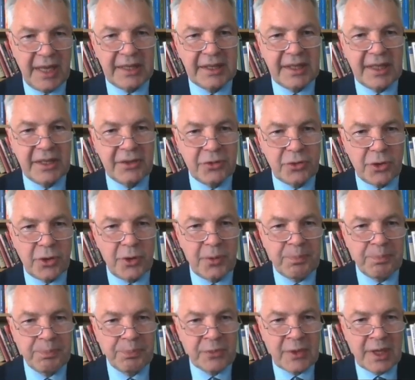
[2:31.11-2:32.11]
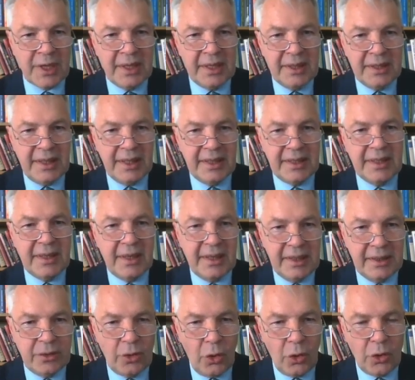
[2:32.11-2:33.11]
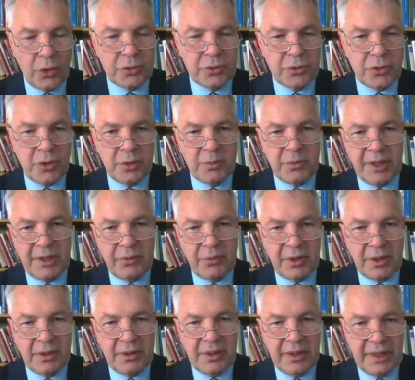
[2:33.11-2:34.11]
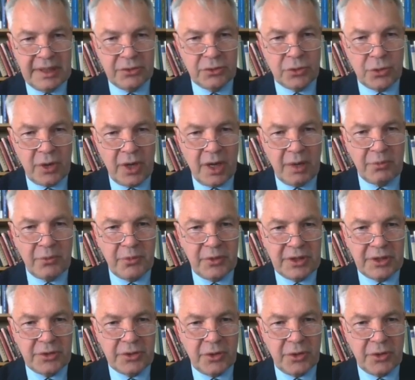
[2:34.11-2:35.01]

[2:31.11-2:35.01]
And then in the long term they need to come with